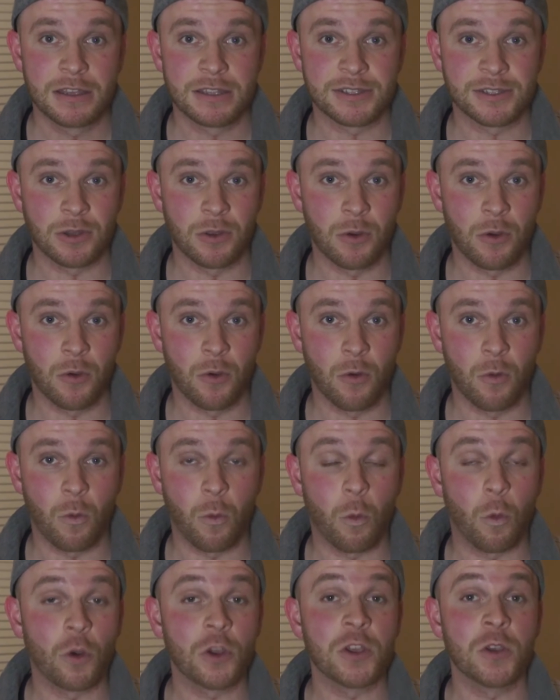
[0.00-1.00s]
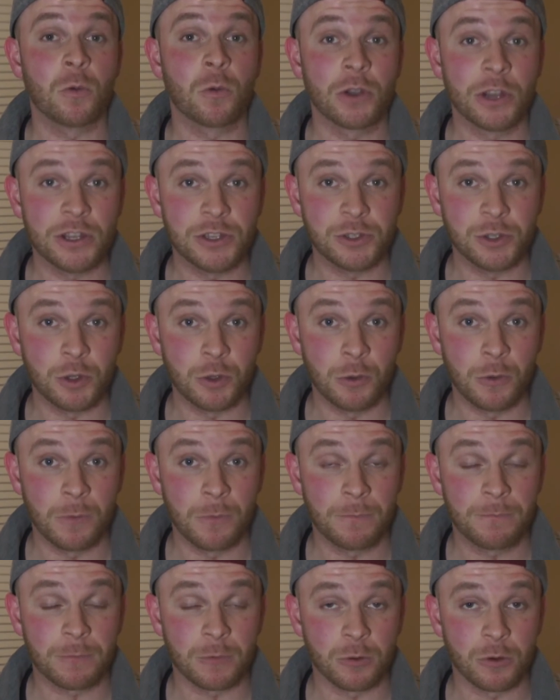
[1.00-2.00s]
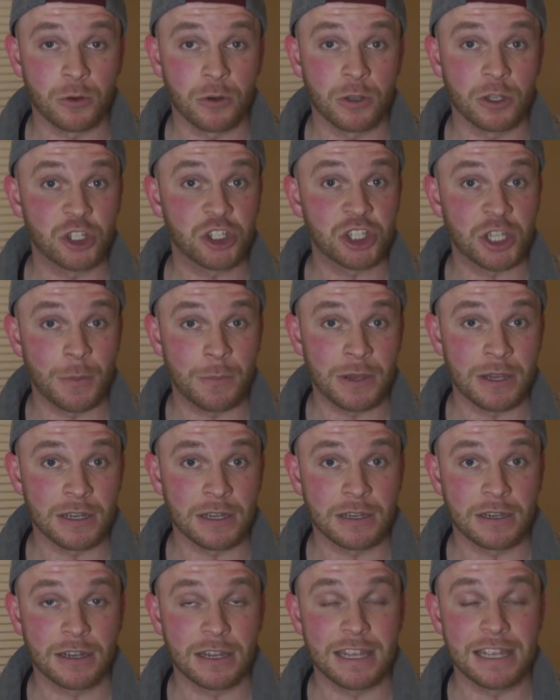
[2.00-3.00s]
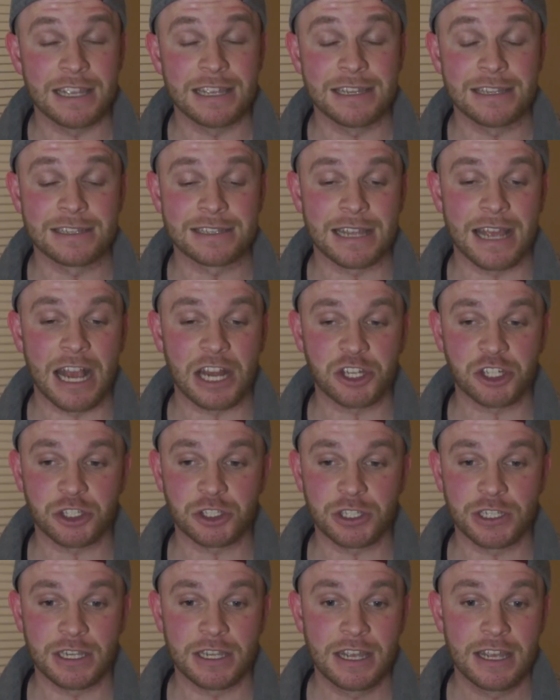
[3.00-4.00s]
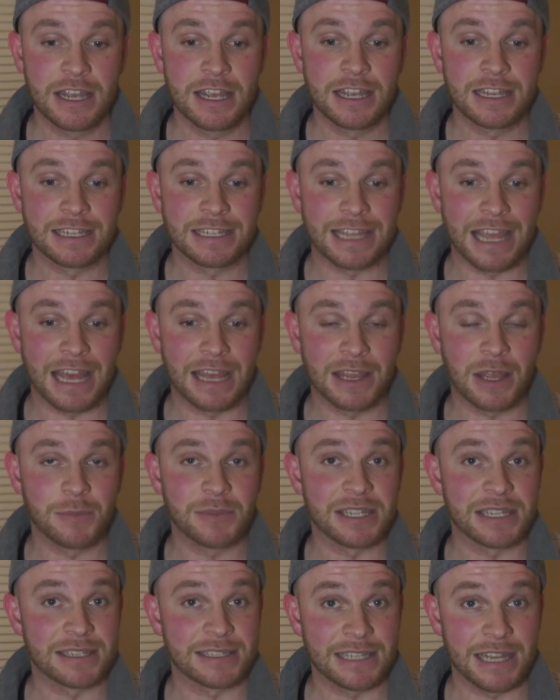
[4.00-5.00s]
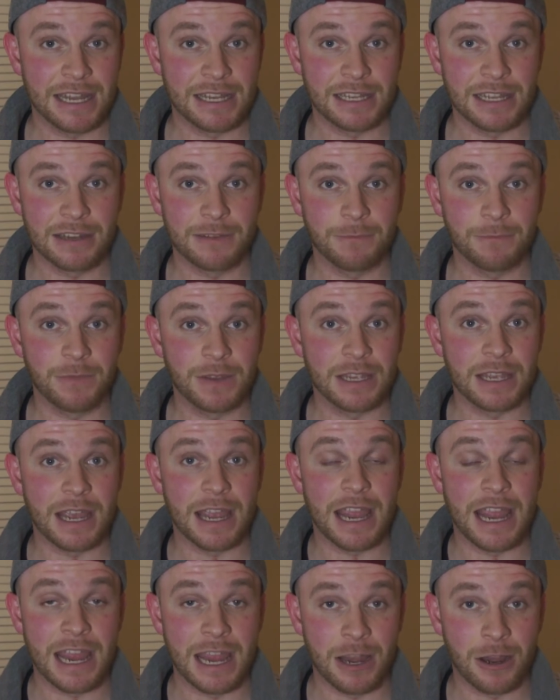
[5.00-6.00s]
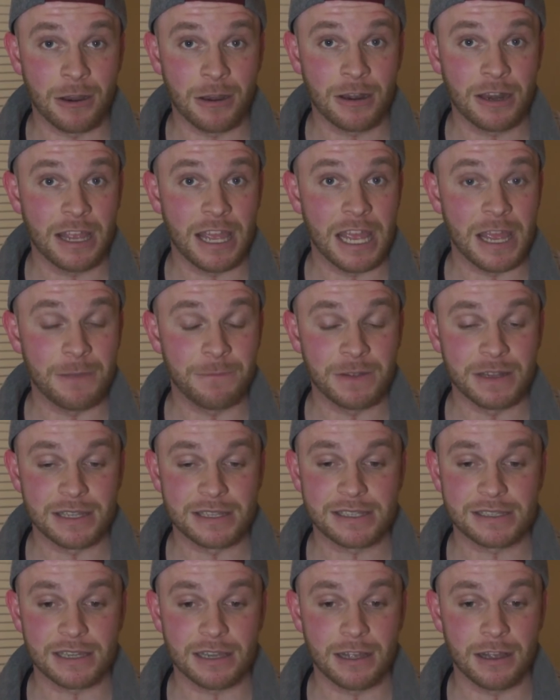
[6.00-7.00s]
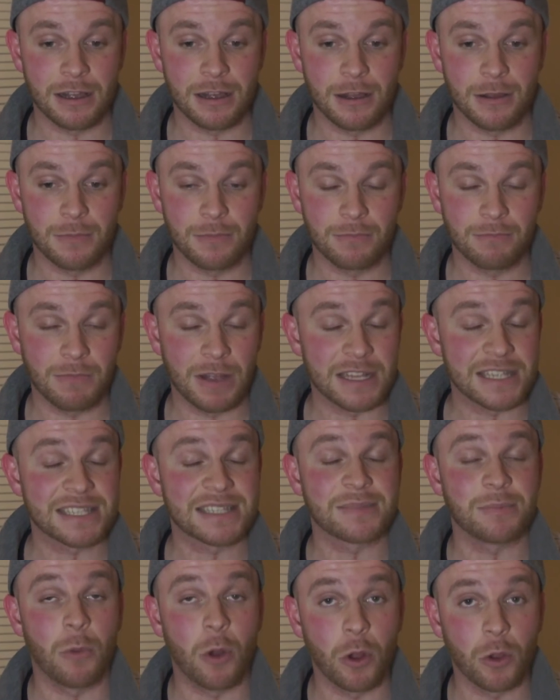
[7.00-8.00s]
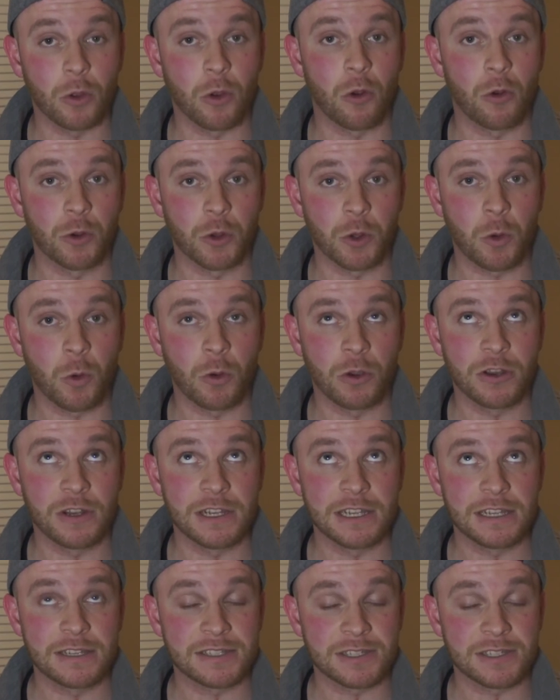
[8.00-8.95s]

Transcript: So what you want to do for shipping is actually get them to send it via air if it's a smaller order quantity.